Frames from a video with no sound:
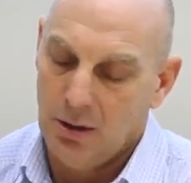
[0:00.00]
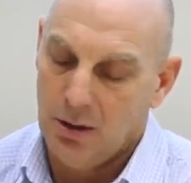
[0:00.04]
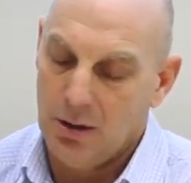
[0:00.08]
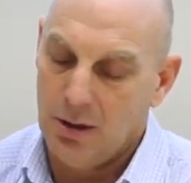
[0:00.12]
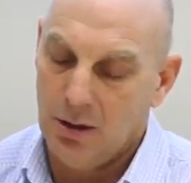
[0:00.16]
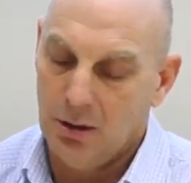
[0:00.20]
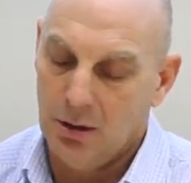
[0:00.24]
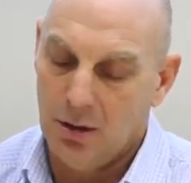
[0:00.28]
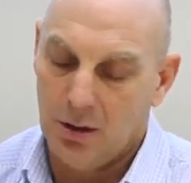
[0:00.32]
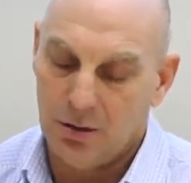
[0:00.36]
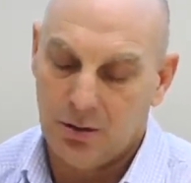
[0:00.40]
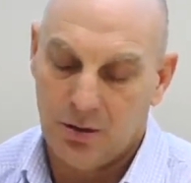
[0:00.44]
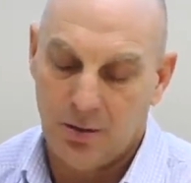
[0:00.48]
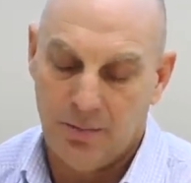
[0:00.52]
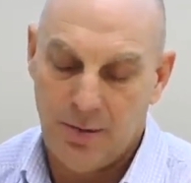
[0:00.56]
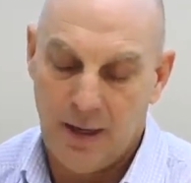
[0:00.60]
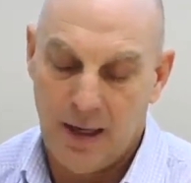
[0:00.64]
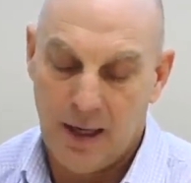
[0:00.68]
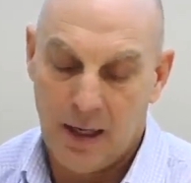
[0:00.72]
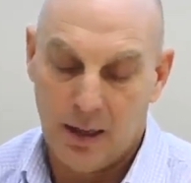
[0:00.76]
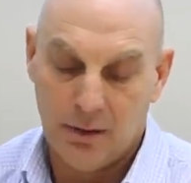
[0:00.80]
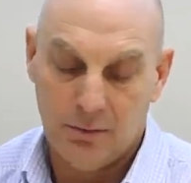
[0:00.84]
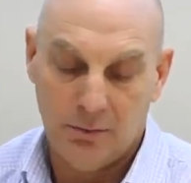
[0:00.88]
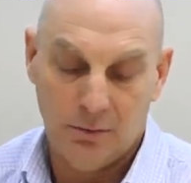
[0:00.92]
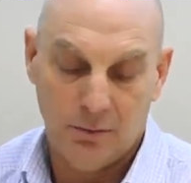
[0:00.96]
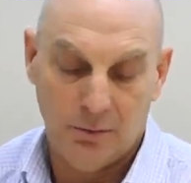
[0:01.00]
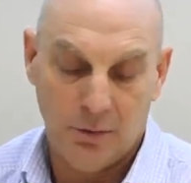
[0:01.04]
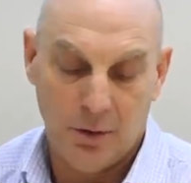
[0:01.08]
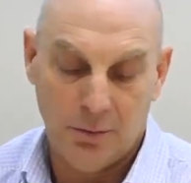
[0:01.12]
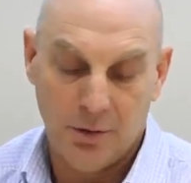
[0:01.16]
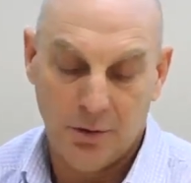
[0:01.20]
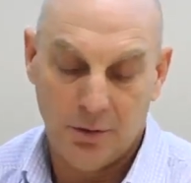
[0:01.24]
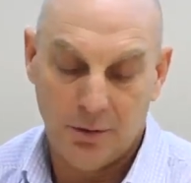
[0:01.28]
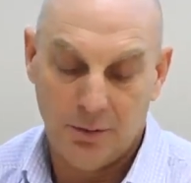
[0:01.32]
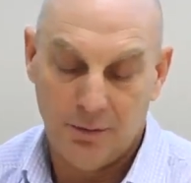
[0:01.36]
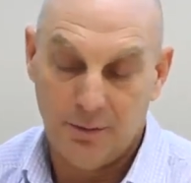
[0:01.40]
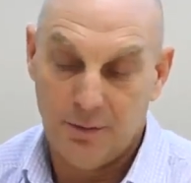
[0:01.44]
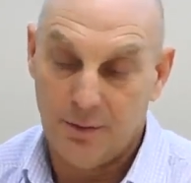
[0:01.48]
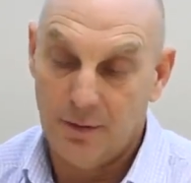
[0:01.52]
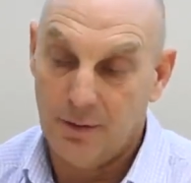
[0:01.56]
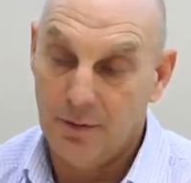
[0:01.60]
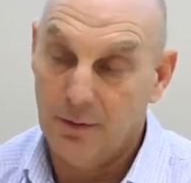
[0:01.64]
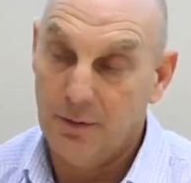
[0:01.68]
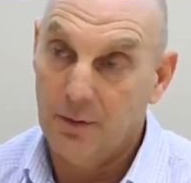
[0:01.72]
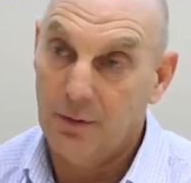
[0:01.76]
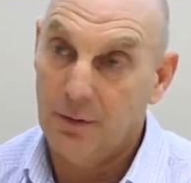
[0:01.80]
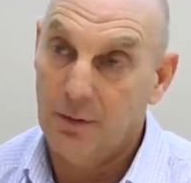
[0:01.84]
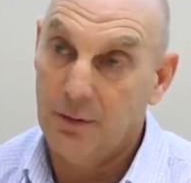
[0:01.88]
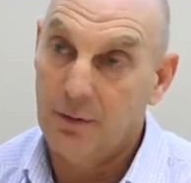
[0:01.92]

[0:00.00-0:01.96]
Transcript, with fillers: You lost about Six what was kilos it? all